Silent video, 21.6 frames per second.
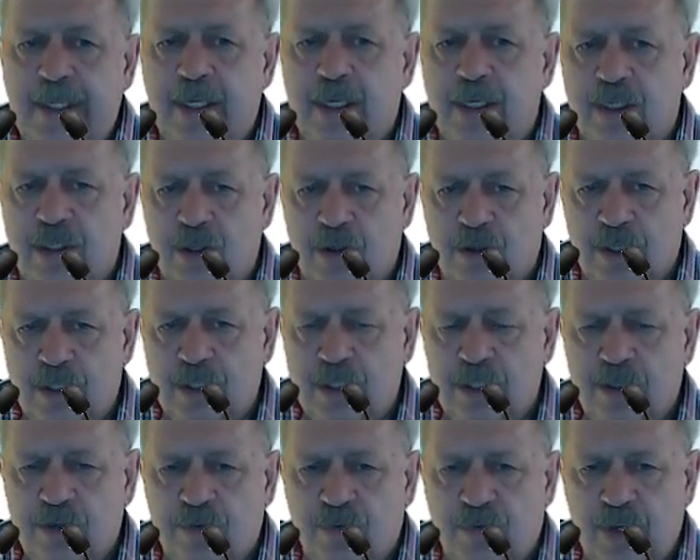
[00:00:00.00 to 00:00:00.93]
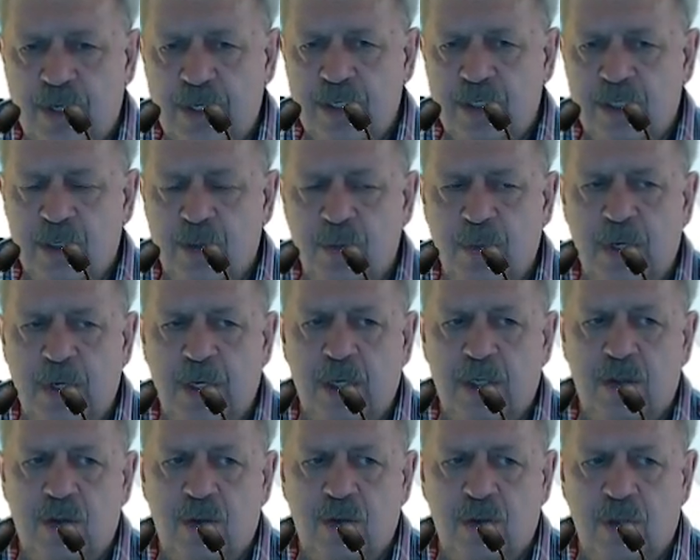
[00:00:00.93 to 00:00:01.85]
So this is very
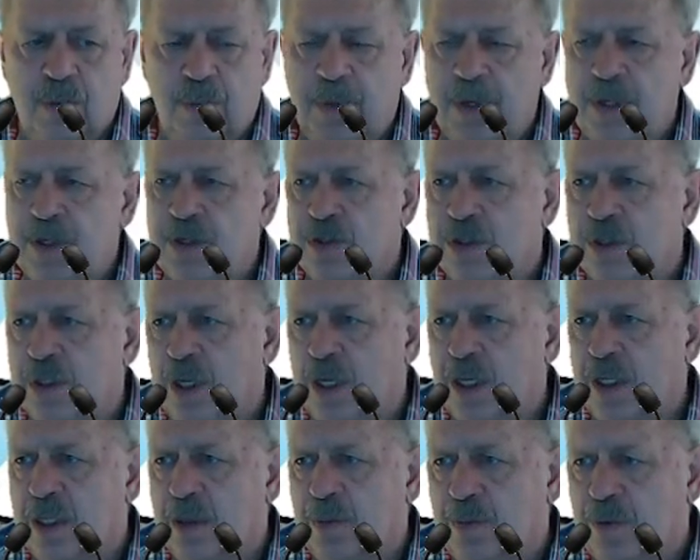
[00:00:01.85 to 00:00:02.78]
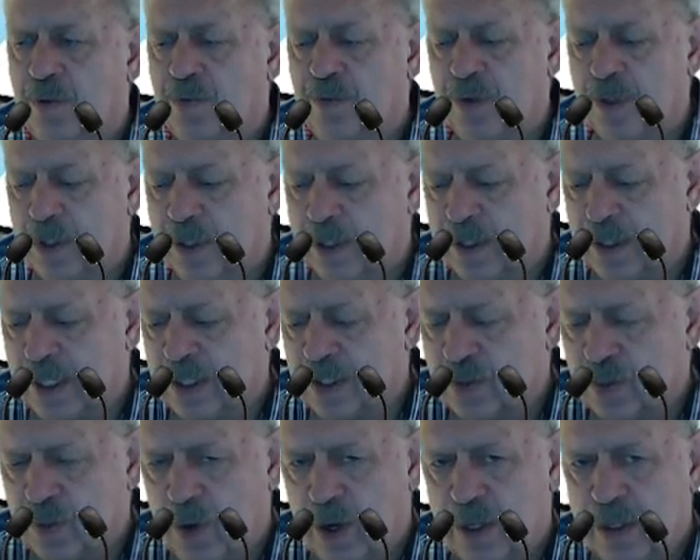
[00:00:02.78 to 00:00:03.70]
similar to the pension and the provident, and that's why